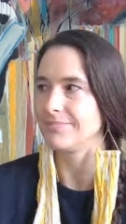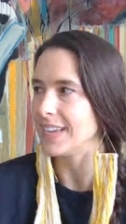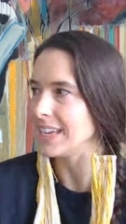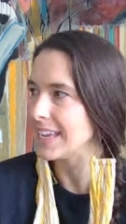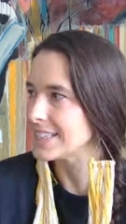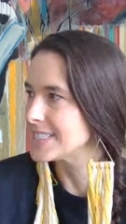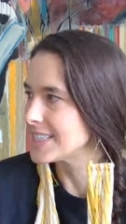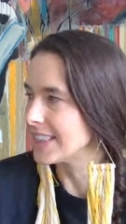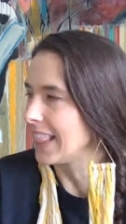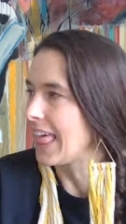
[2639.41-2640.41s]
it gets
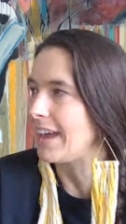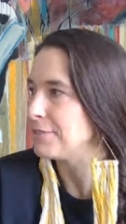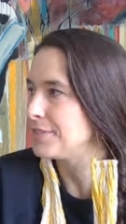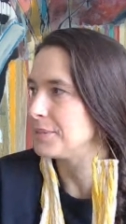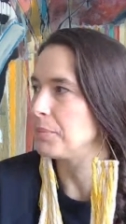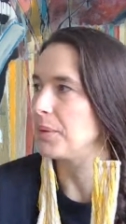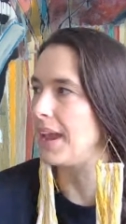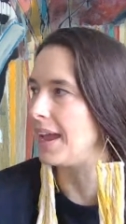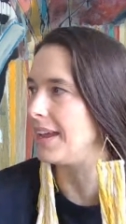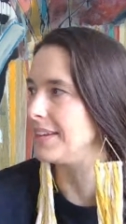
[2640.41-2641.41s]
left
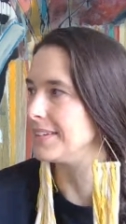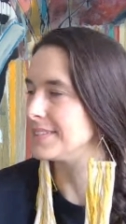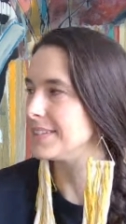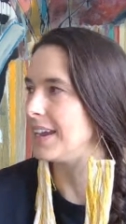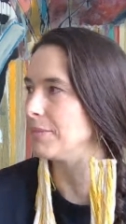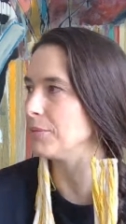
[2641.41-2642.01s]
and and